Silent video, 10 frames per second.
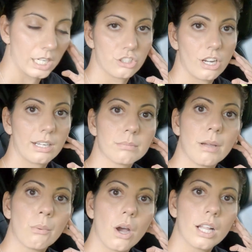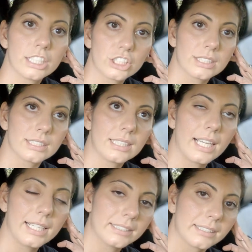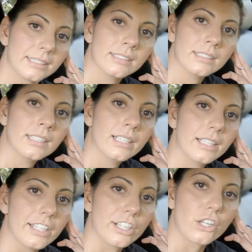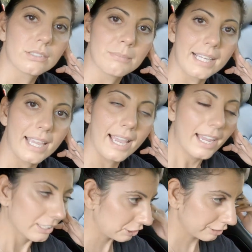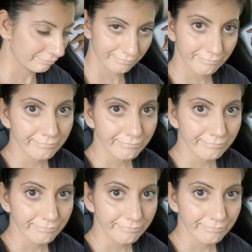I checked my wallet just in case. There goes my cash.